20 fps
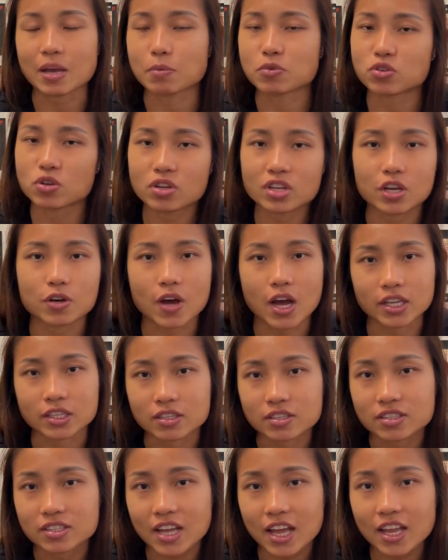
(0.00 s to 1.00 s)
I'm sure they'll
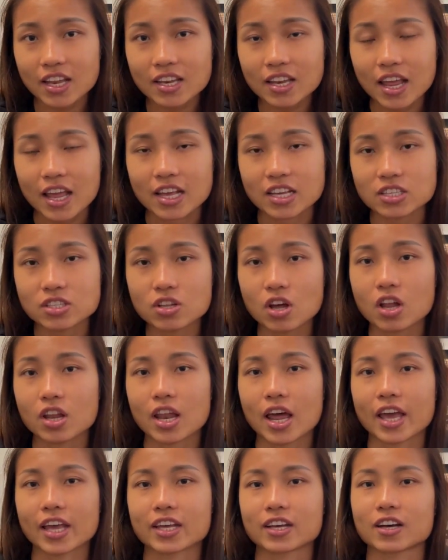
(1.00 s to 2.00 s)
understand. It's not
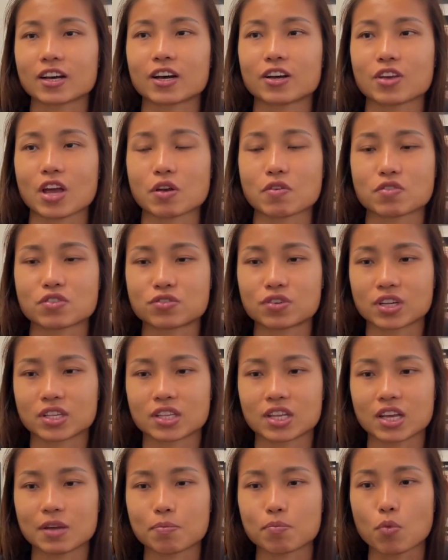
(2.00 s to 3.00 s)
like you're
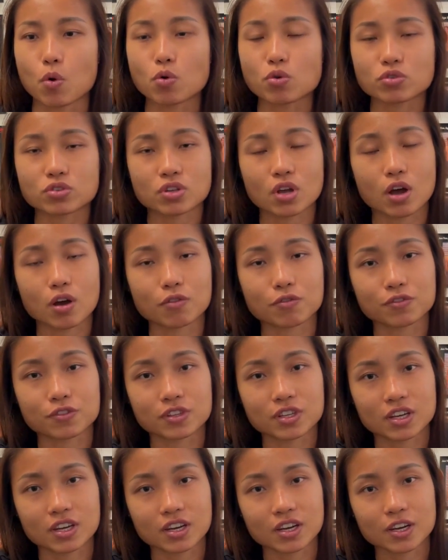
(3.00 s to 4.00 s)
restricting most of
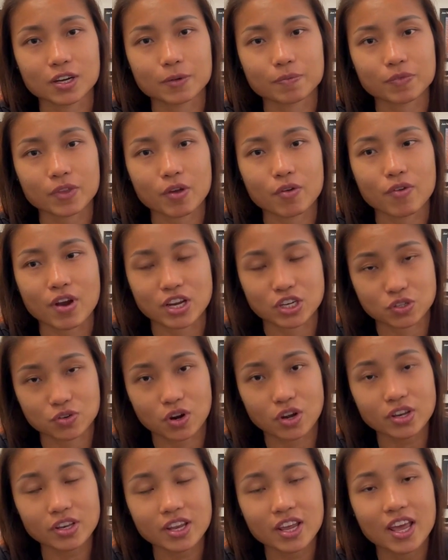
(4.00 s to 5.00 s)
the
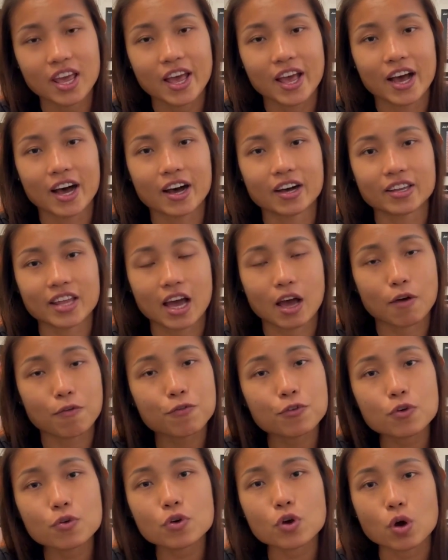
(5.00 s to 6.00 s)
restaurant. There are a
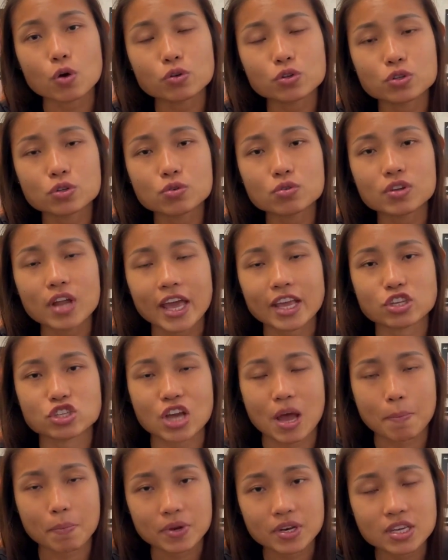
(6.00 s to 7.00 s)
few go-to like
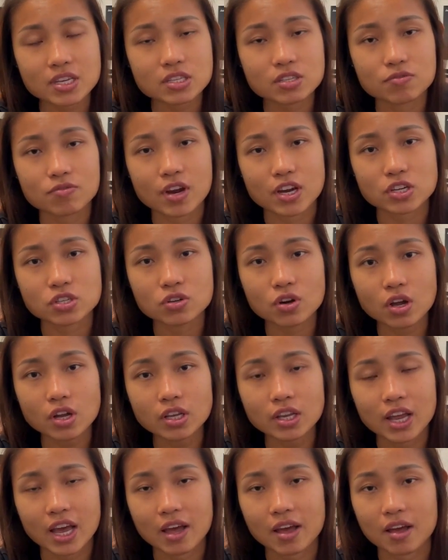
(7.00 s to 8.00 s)
Japanese
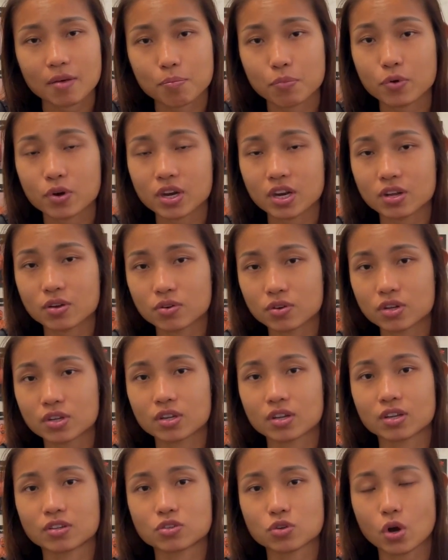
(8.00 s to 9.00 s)
restaurant. They are a pretty good
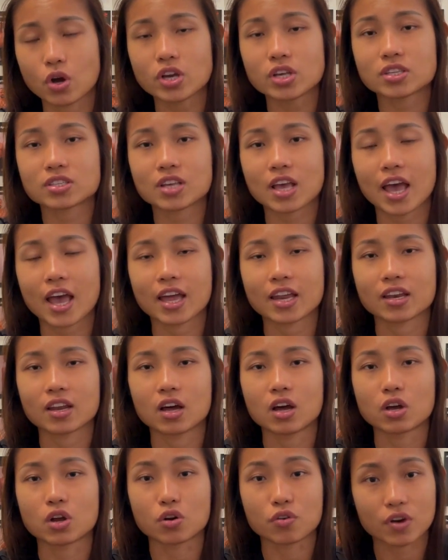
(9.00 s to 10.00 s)
choice, and
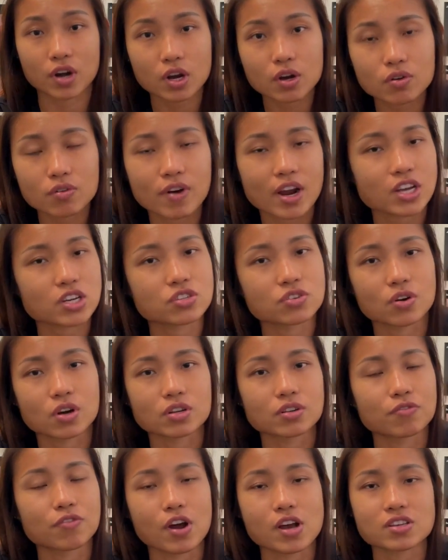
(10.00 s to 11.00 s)
a grill
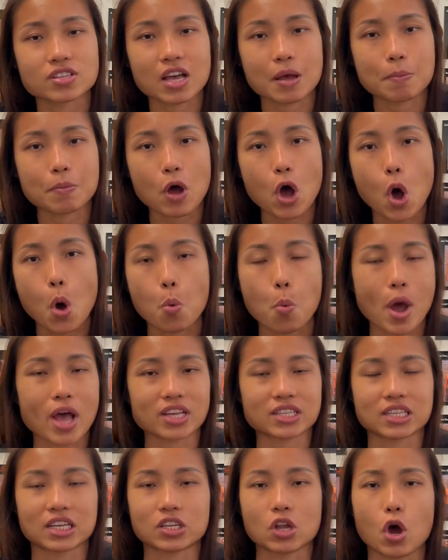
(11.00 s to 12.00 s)
restaurant, for example, or
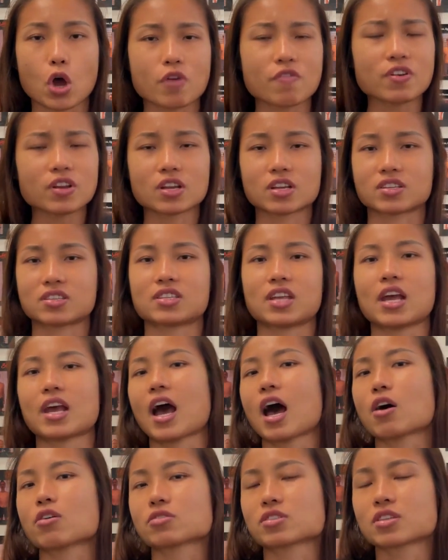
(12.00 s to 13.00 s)
Western, or even a
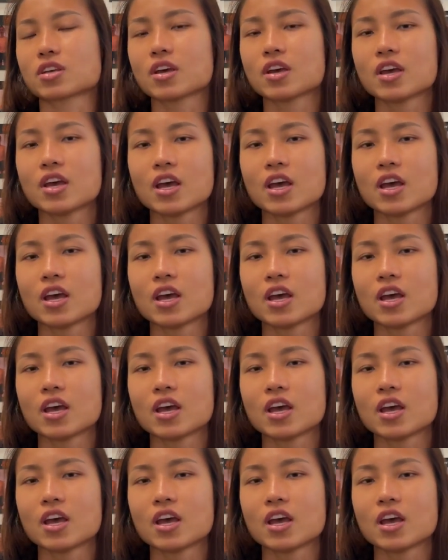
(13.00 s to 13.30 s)
steakhouse.